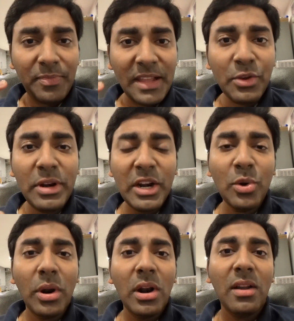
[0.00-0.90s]
you need to
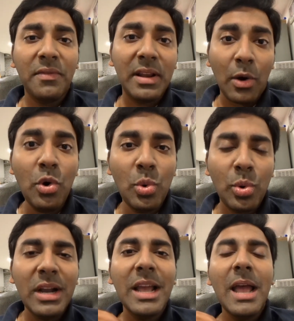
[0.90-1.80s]
do a lot of
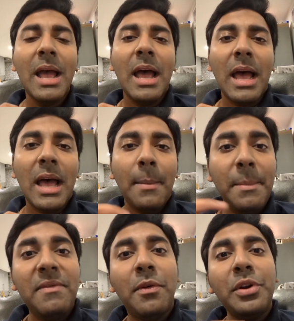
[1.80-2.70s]
groundwork
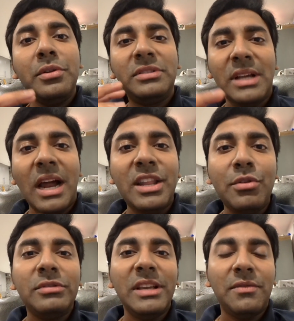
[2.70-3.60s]
before you start
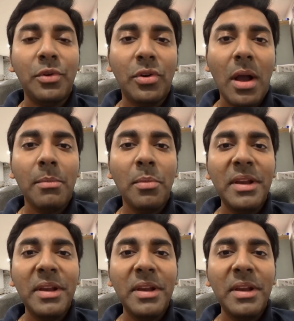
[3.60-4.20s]
using Furucombo,